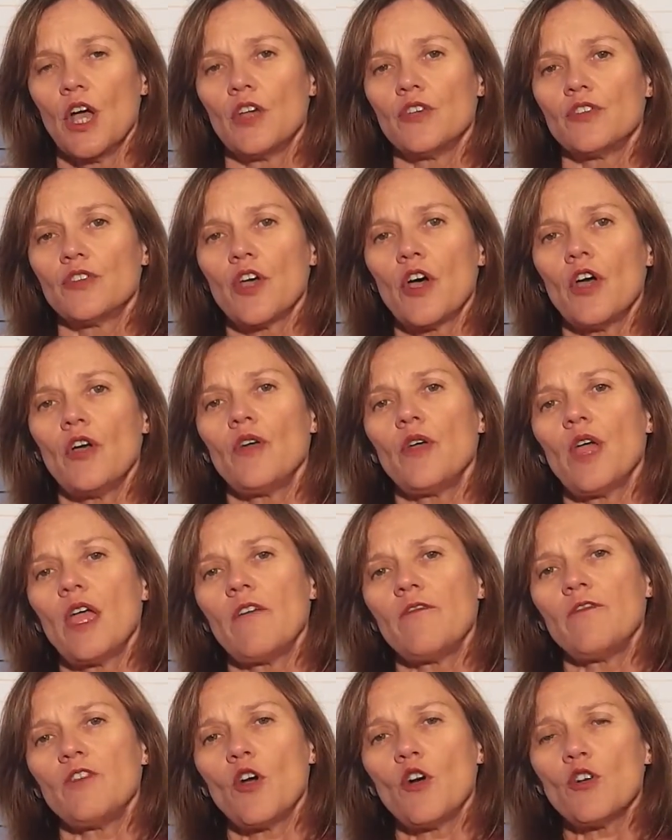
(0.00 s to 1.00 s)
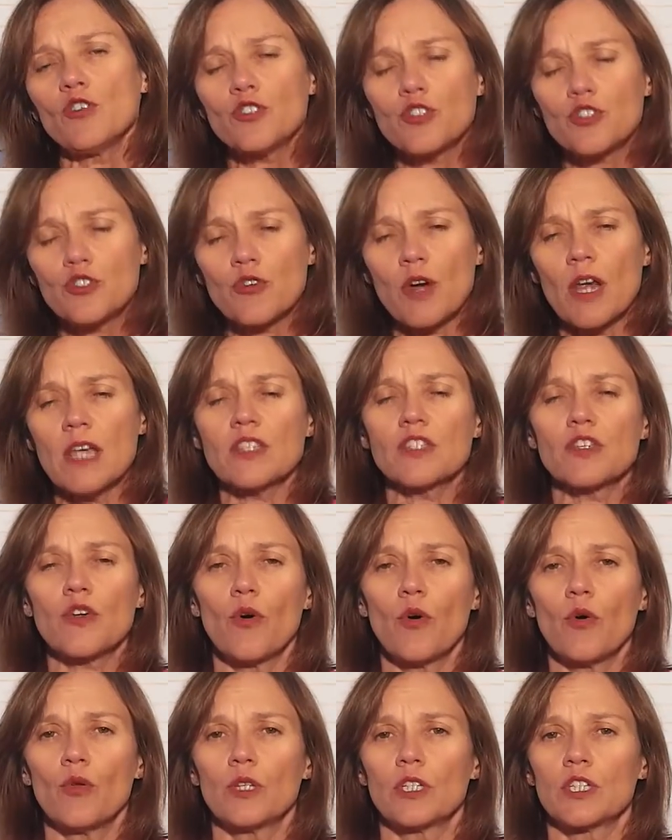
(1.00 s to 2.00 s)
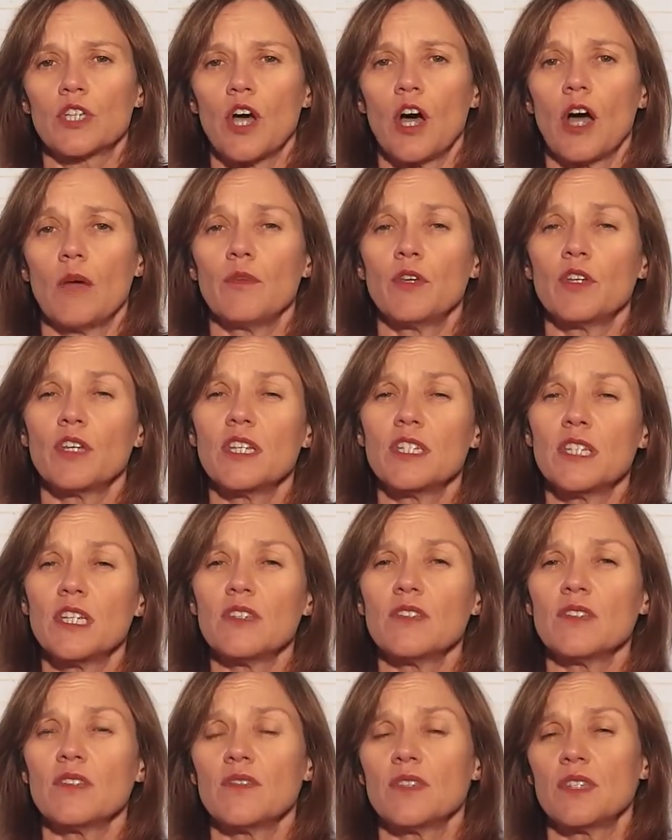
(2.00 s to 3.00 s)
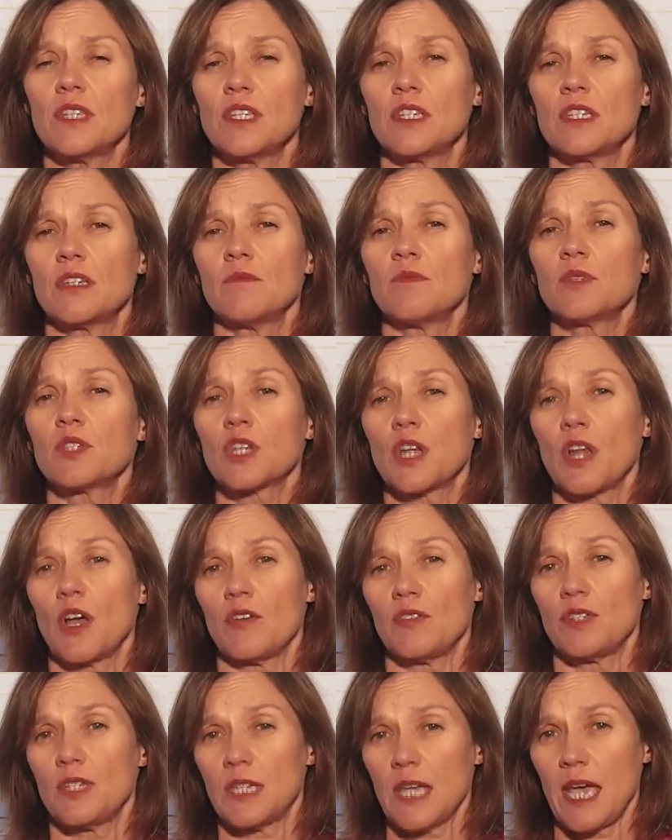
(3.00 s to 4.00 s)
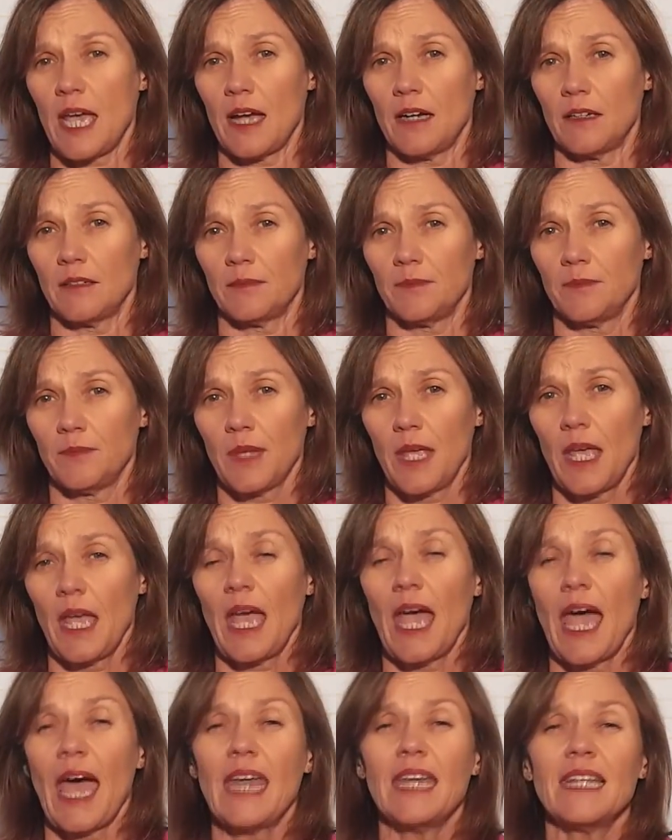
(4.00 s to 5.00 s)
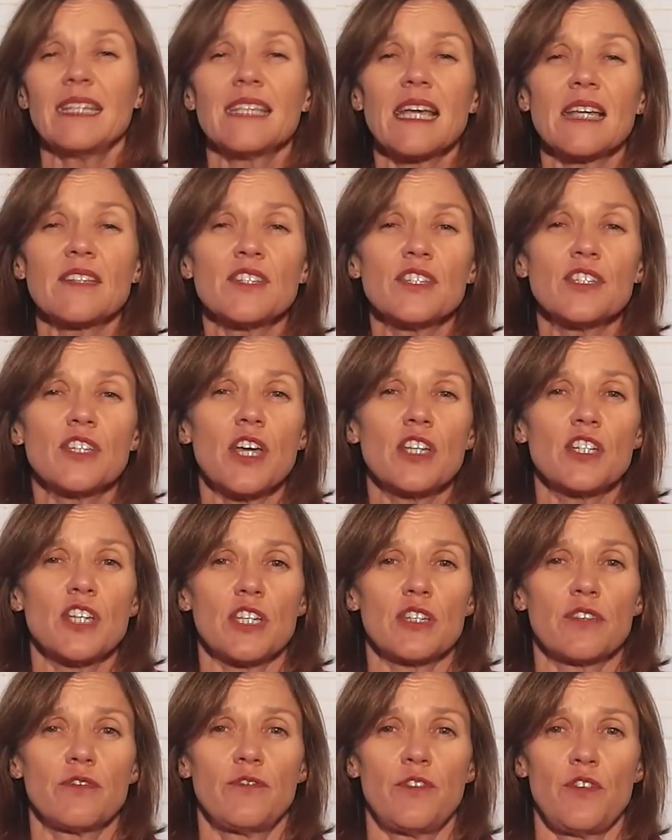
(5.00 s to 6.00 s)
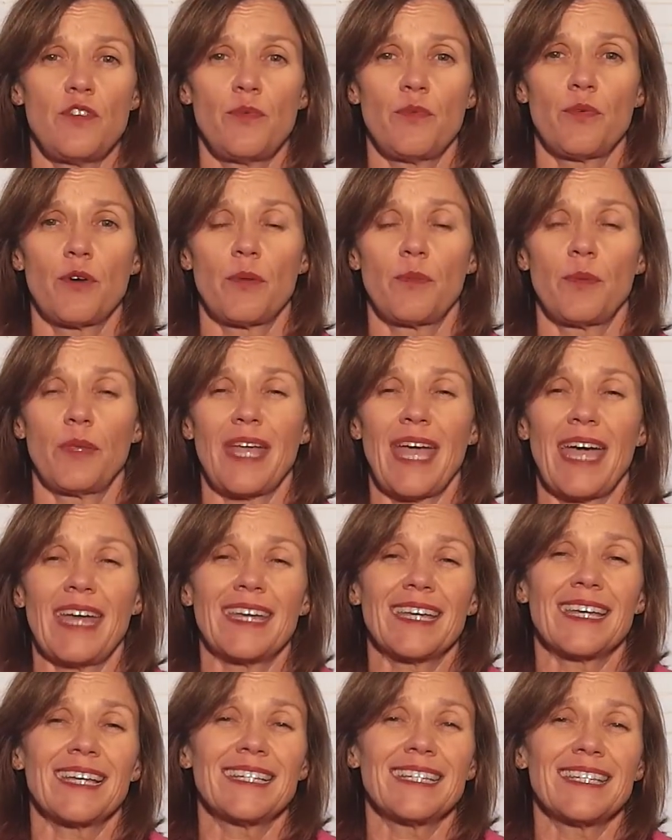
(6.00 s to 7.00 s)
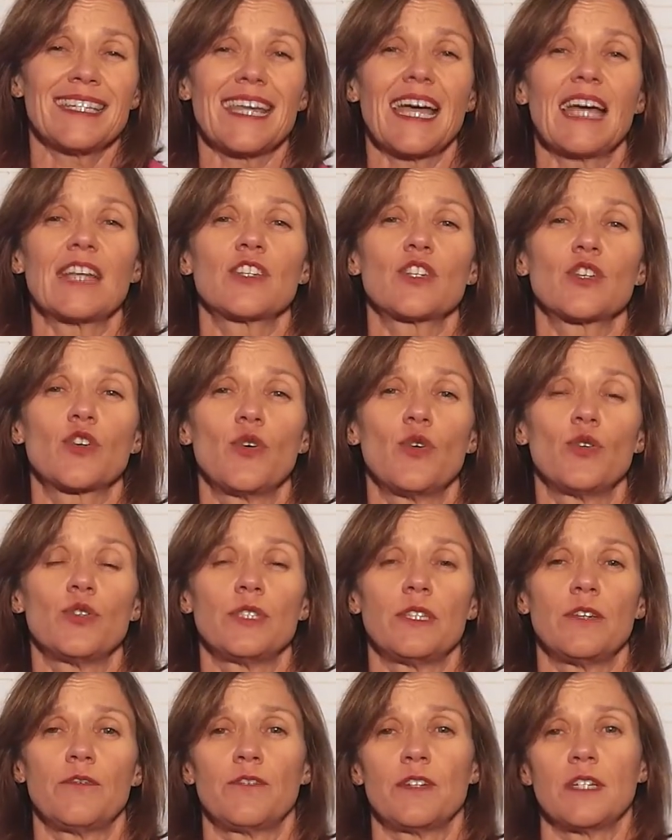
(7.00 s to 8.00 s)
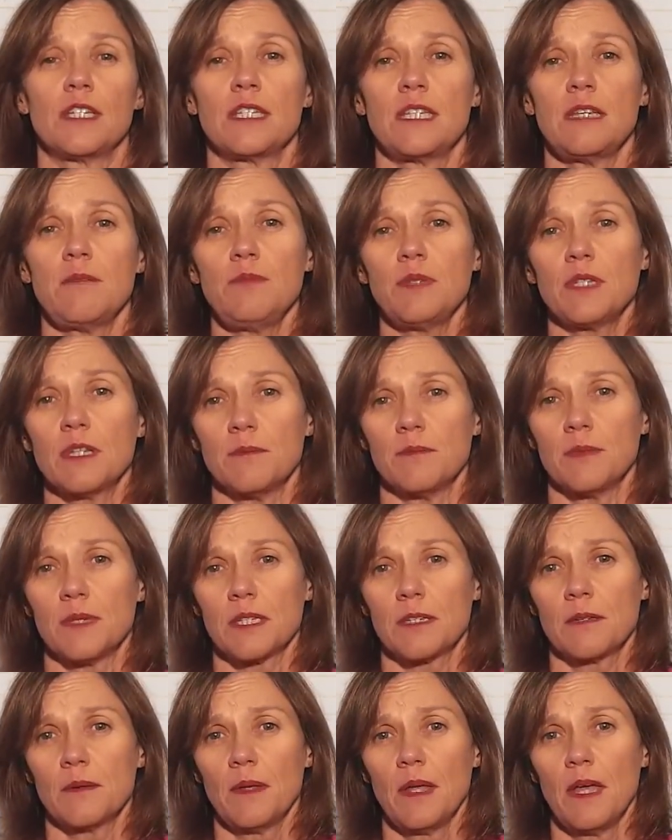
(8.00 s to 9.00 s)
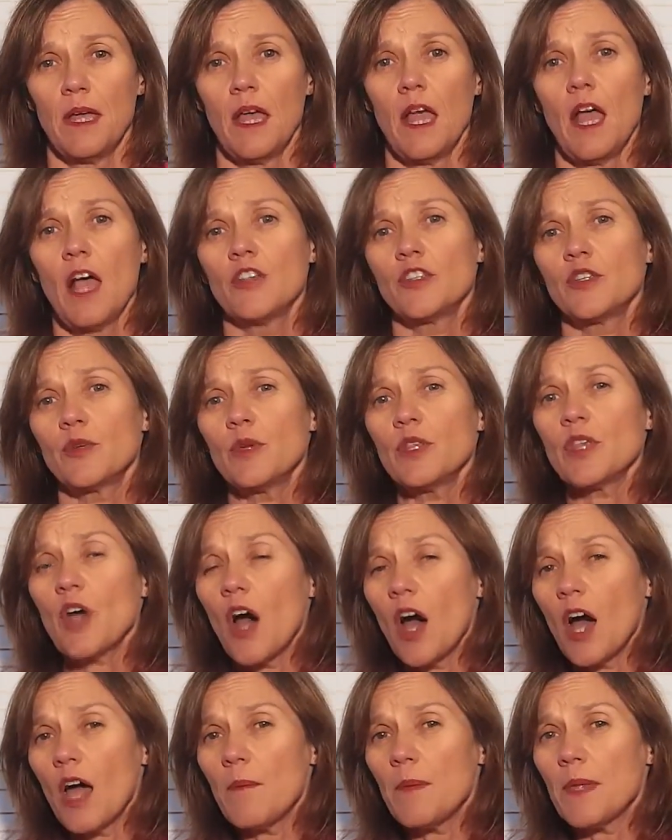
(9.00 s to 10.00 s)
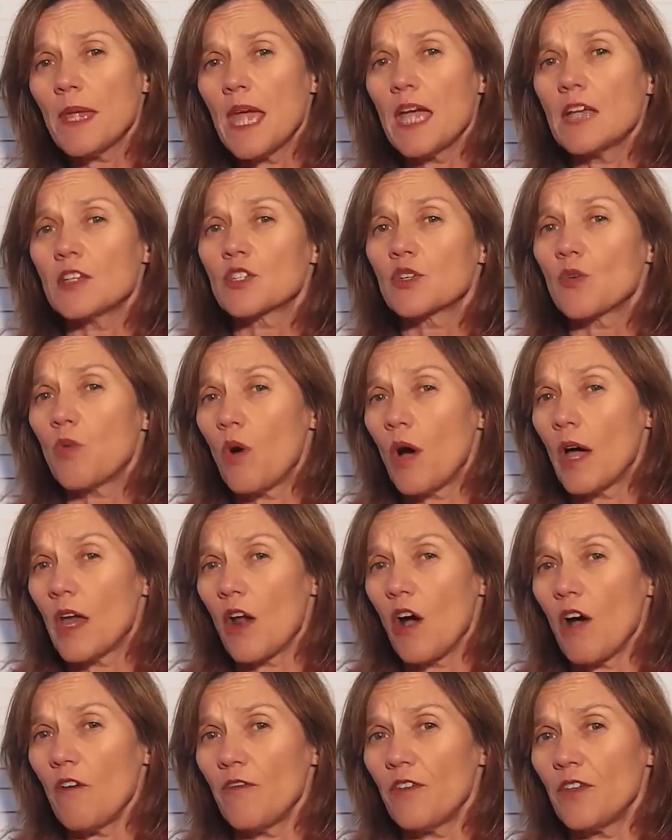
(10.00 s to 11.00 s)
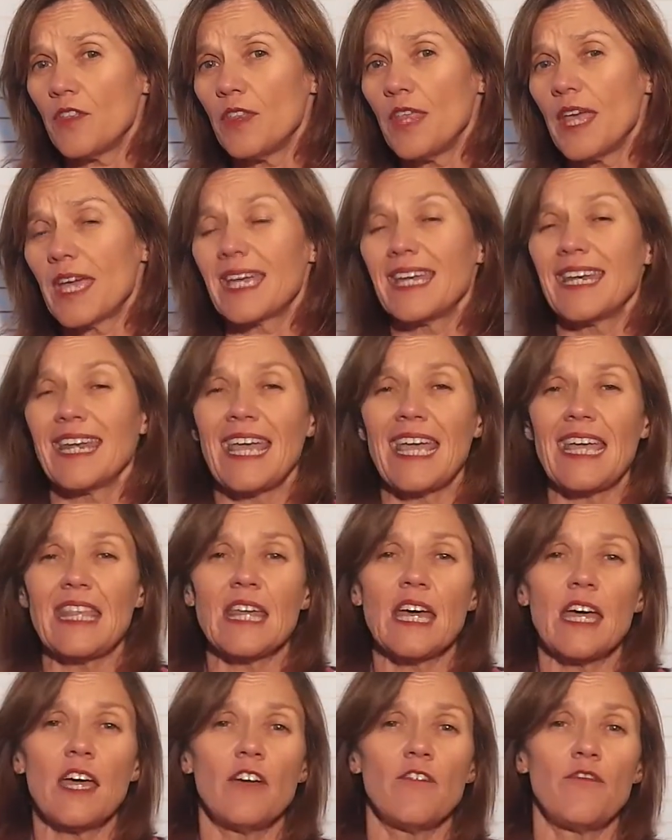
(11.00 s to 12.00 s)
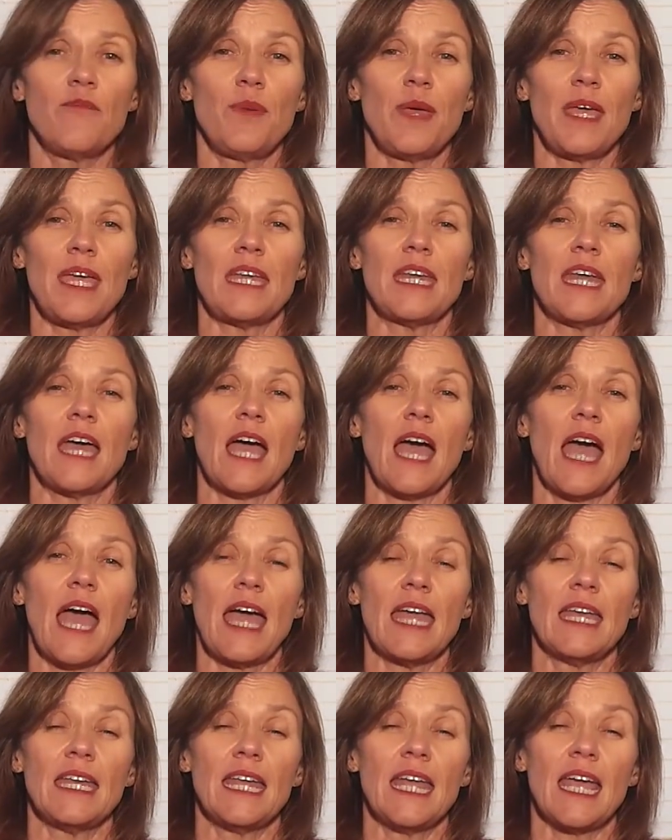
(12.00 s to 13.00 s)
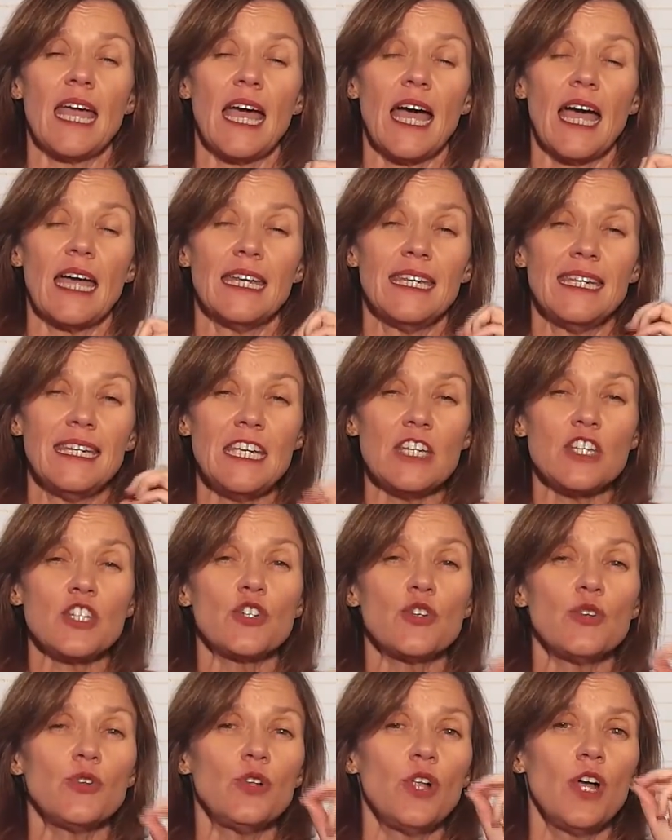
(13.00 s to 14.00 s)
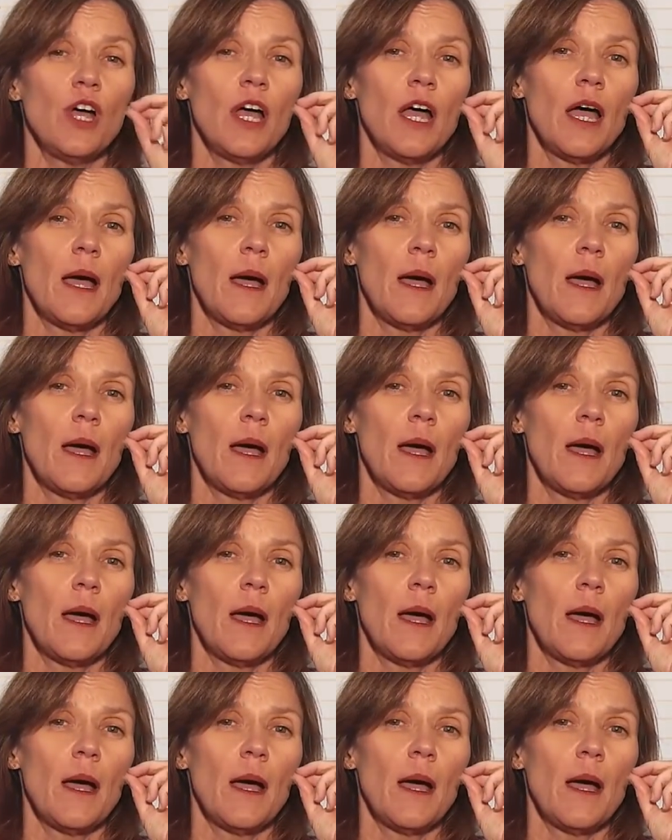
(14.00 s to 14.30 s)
So if you're stressed all the time, your digestive system slows down and it doesn't digest food properly, and it can start to cause different symptoms. So with IBS, quite often there can either have been an initial